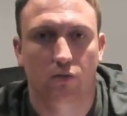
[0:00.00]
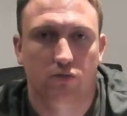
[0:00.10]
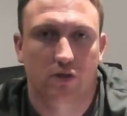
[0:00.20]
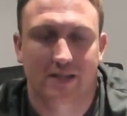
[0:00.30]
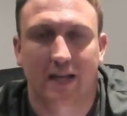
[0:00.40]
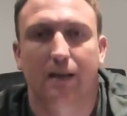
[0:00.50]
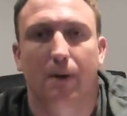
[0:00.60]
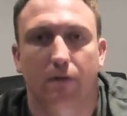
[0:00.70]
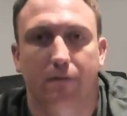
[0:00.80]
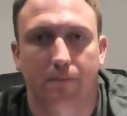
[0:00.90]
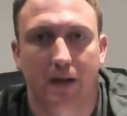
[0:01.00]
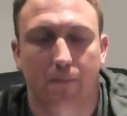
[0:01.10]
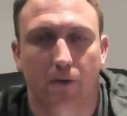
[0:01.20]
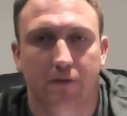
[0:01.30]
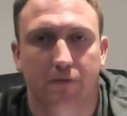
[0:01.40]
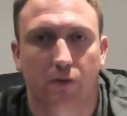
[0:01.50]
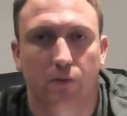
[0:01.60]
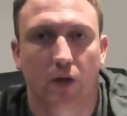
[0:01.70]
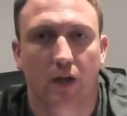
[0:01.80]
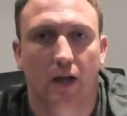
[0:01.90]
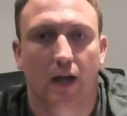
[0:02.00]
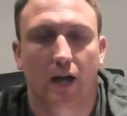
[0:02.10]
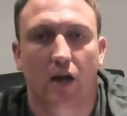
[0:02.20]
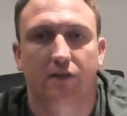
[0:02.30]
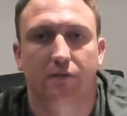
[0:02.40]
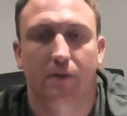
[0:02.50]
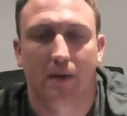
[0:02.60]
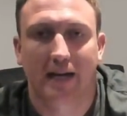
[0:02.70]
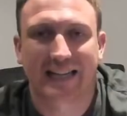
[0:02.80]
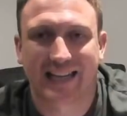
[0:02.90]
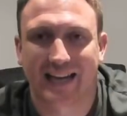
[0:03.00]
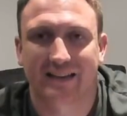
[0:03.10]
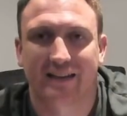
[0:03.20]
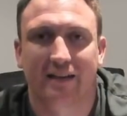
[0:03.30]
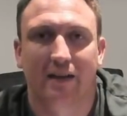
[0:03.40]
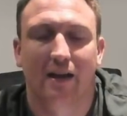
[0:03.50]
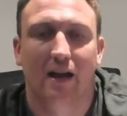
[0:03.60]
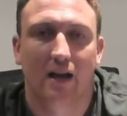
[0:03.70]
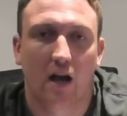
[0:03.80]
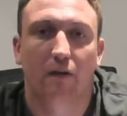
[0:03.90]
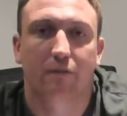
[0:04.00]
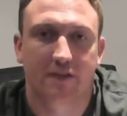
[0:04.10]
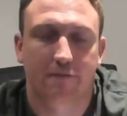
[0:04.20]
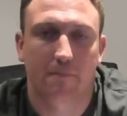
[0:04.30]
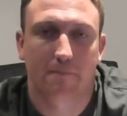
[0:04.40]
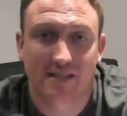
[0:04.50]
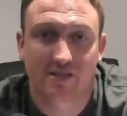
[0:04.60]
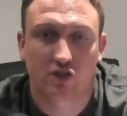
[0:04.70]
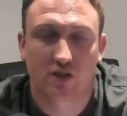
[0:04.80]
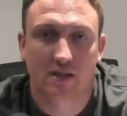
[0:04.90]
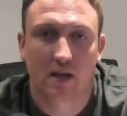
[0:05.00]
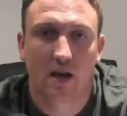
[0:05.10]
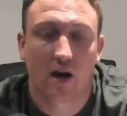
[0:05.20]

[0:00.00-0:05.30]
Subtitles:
Just think about it from their point of view. A lot of them are getting a lot of different messages